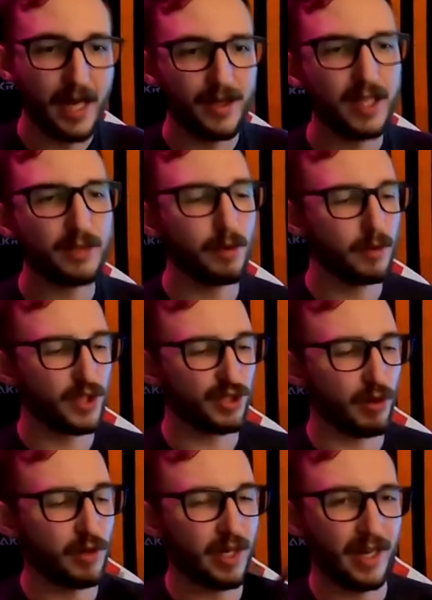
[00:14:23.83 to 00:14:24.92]
This one was
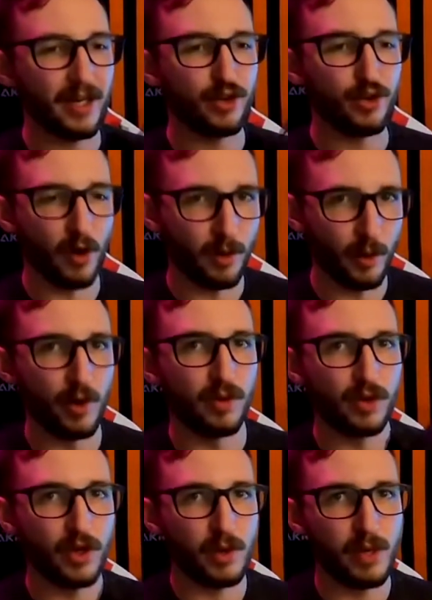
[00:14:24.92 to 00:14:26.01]
sold in a
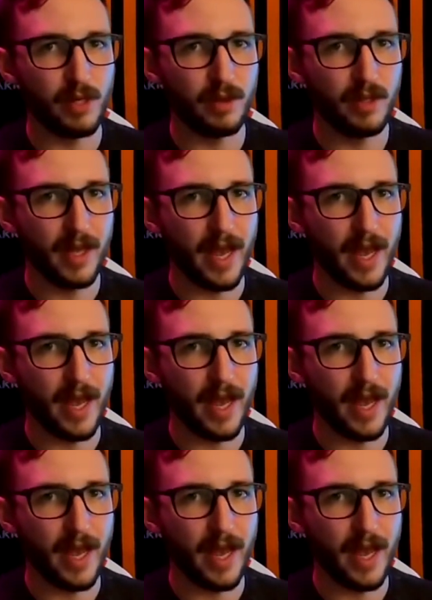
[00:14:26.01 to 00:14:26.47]
normal Goodwill